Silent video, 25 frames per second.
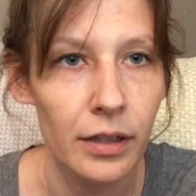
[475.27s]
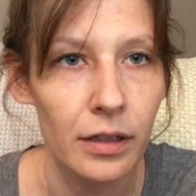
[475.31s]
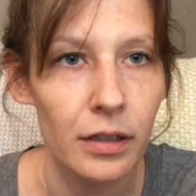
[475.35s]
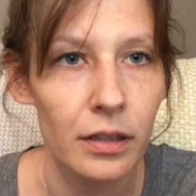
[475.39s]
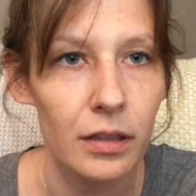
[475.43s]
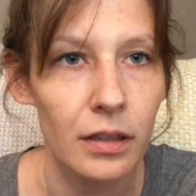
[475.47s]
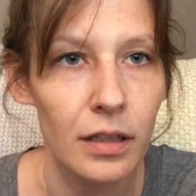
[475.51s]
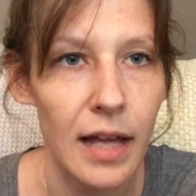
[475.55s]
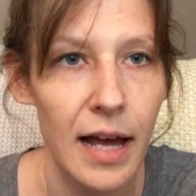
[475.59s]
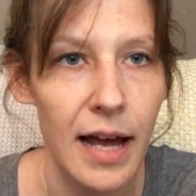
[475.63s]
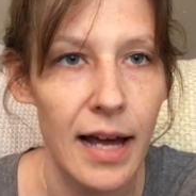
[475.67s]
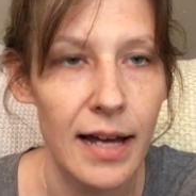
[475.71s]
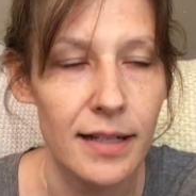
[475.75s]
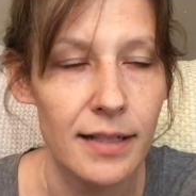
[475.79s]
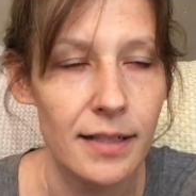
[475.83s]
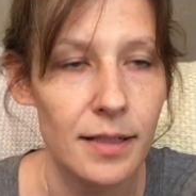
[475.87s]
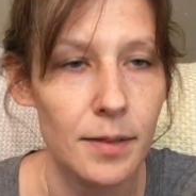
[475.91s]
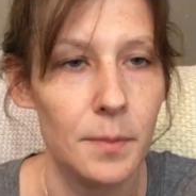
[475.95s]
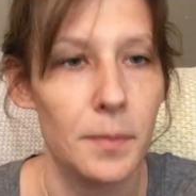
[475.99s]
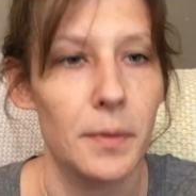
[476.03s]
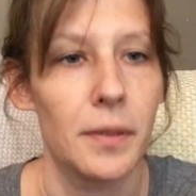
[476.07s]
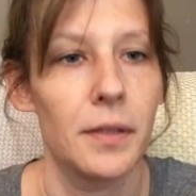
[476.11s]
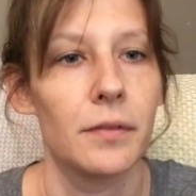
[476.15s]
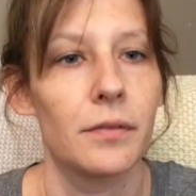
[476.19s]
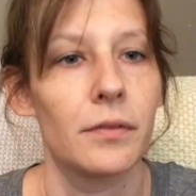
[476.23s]

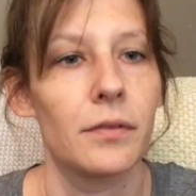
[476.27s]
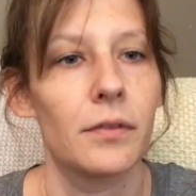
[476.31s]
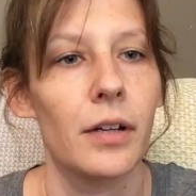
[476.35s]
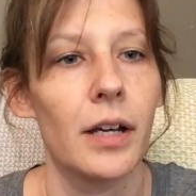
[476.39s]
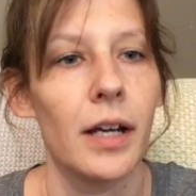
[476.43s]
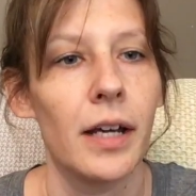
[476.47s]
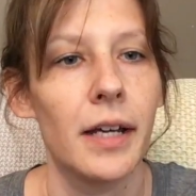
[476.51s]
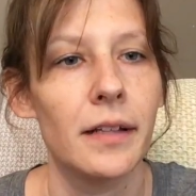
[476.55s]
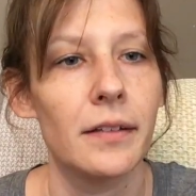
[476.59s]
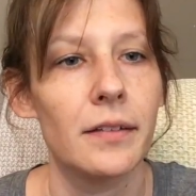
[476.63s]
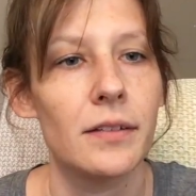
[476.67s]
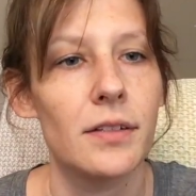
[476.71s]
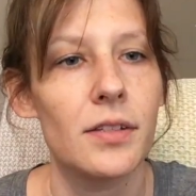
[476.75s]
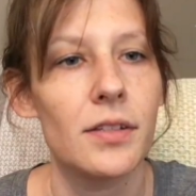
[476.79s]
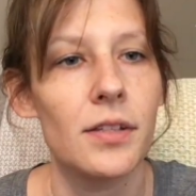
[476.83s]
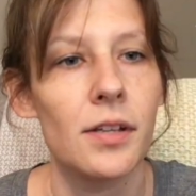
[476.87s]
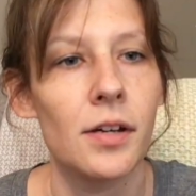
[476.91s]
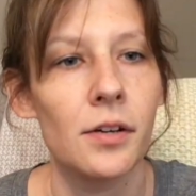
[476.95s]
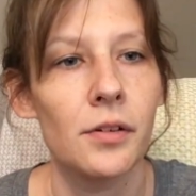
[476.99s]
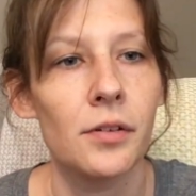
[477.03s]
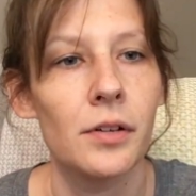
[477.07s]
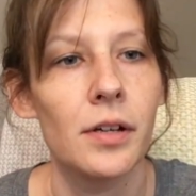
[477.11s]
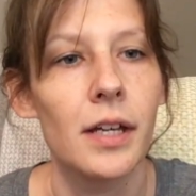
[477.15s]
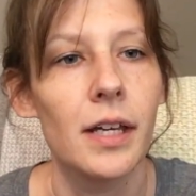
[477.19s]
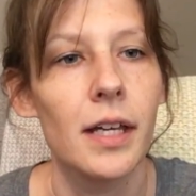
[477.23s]
clasp, right?
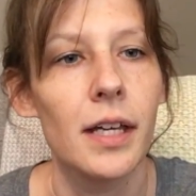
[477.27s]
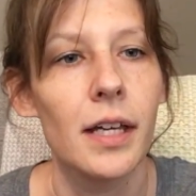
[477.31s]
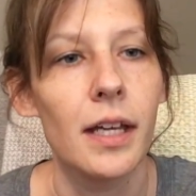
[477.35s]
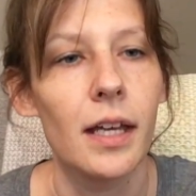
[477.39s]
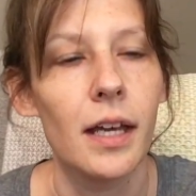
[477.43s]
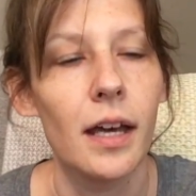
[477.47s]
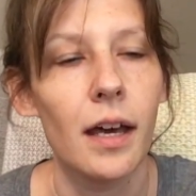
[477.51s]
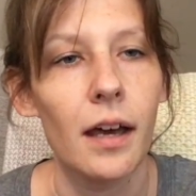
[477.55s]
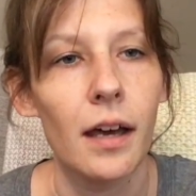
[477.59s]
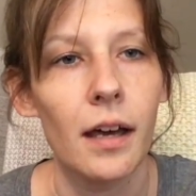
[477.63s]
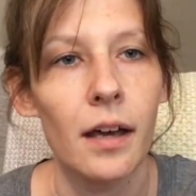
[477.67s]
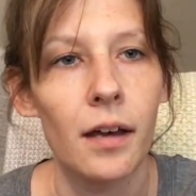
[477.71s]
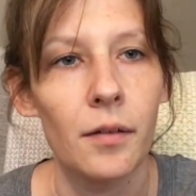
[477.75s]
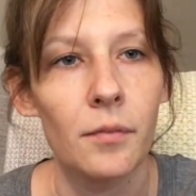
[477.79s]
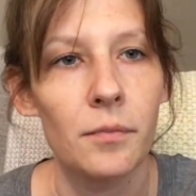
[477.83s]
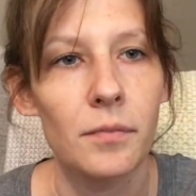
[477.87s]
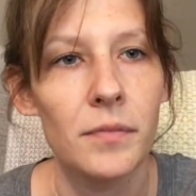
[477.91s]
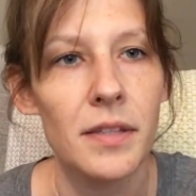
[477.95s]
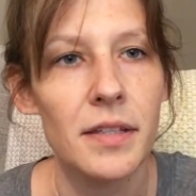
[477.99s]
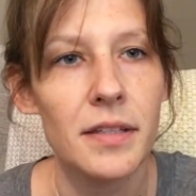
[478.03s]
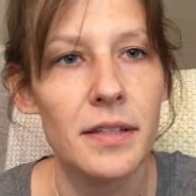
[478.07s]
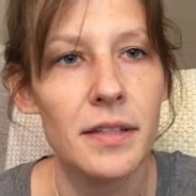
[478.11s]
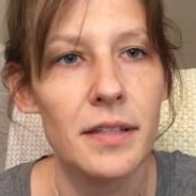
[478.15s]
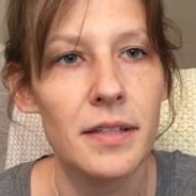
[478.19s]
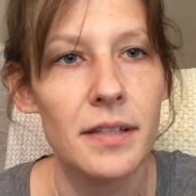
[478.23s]
So
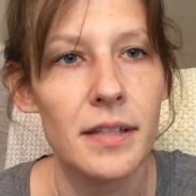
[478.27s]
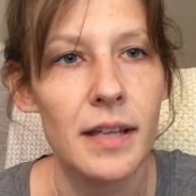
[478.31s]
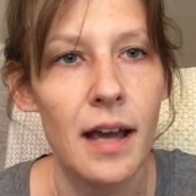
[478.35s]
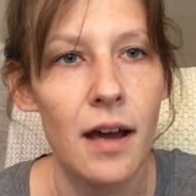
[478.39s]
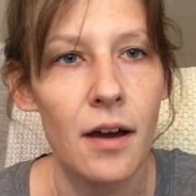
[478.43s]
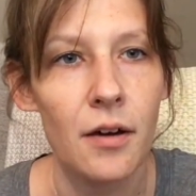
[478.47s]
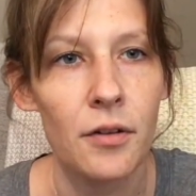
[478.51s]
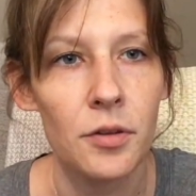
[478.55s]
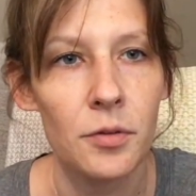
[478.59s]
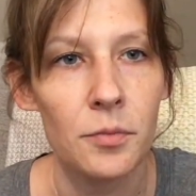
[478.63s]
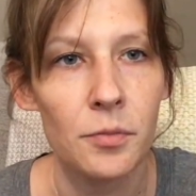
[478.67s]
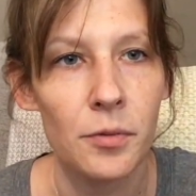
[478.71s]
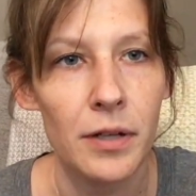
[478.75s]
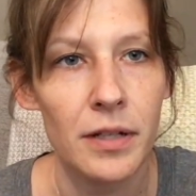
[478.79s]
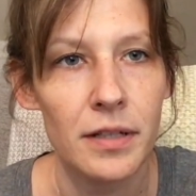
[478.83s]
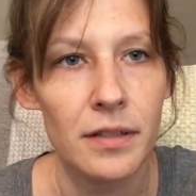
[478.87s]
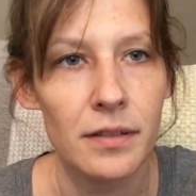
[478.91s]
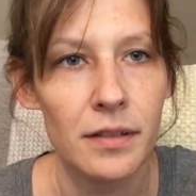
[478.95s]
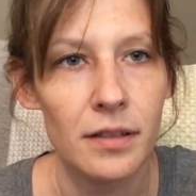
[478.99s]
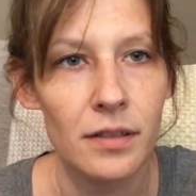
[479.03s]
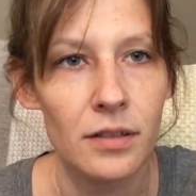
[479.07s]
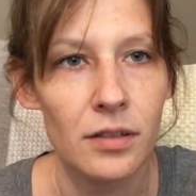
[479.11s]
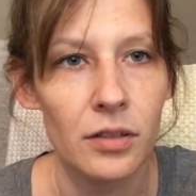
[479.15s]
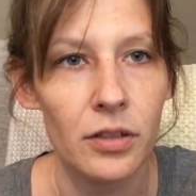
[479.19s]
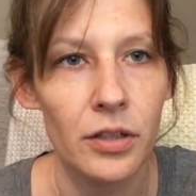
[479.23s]
this is how the
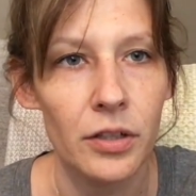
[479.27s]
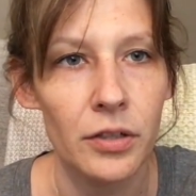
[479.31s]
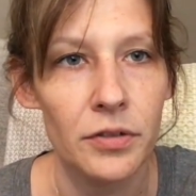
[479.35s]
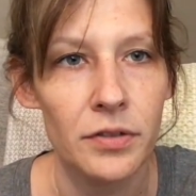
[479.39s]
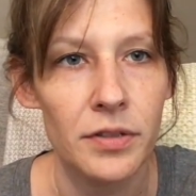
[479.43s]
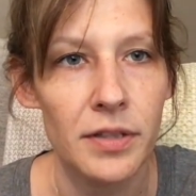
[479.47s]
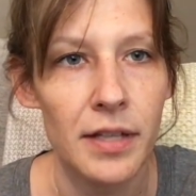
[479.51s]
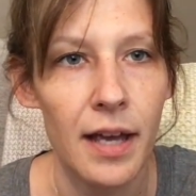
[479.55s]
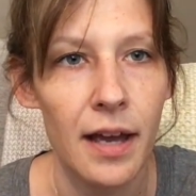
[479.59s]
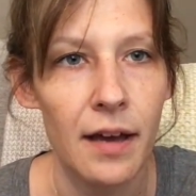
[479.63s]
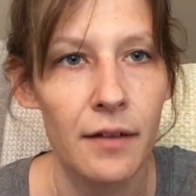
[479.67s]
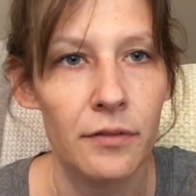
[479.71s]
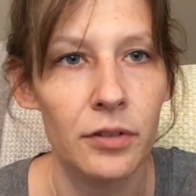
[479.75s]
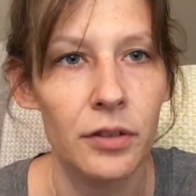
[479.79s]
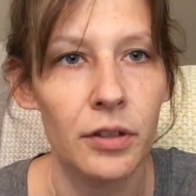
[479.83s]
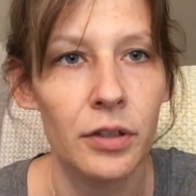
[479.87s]
bracelets close. They have